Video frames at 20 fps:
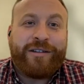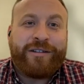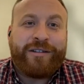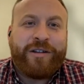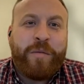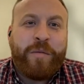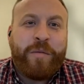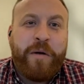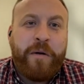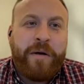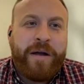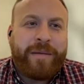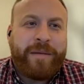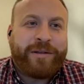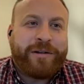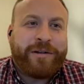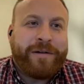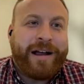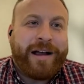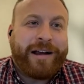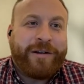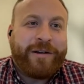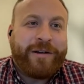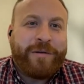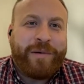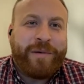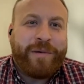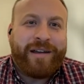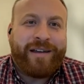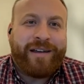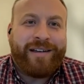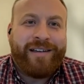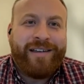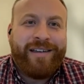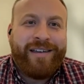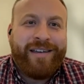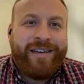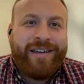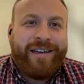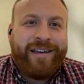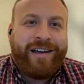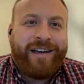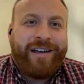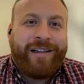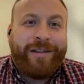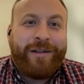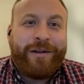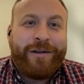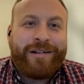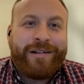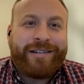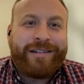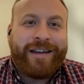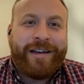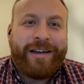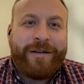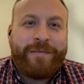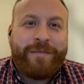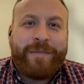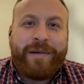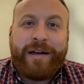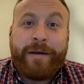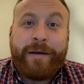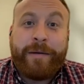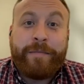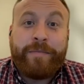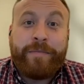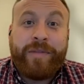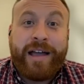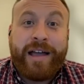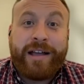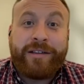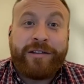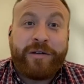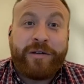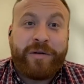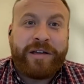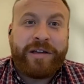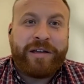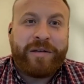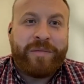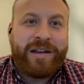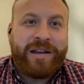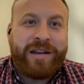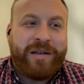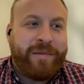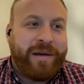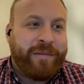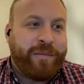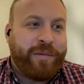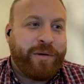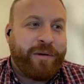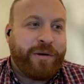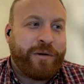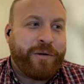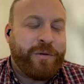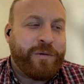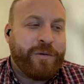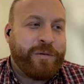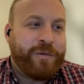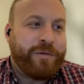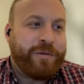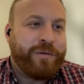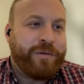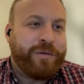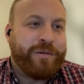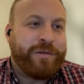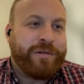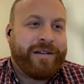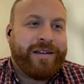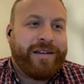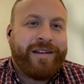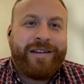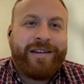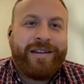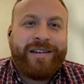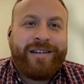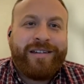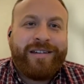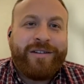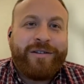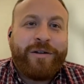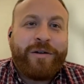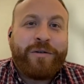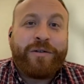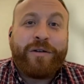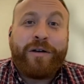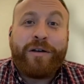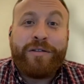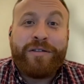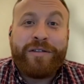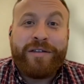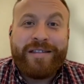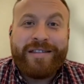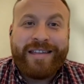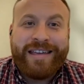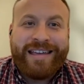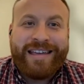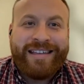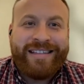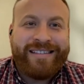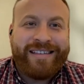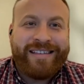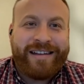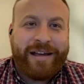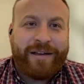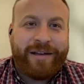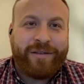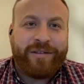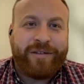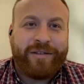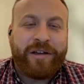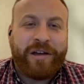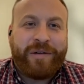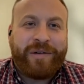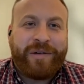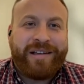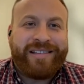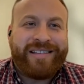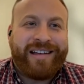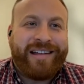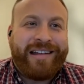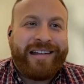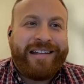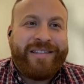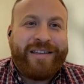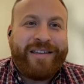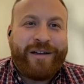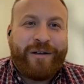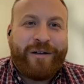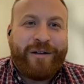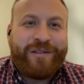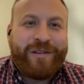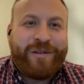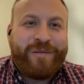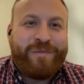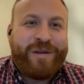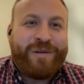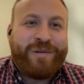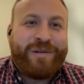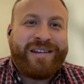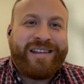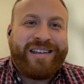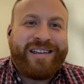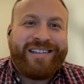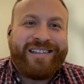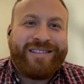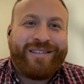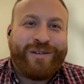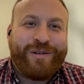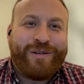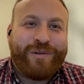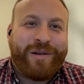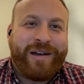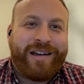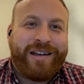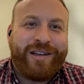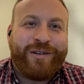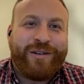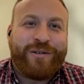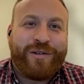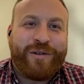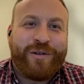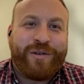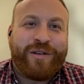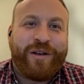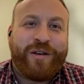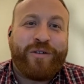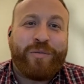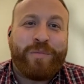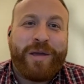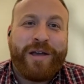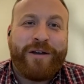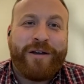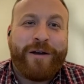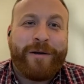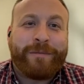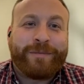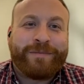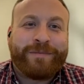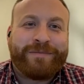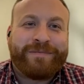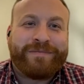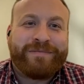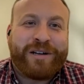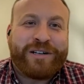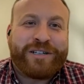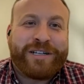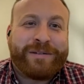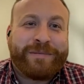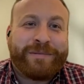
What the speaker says: just our programs director, but a longtime DAG steering committee member who knows all the ins and outs and goings on in the arts community, to introduce our speaker. Marcia?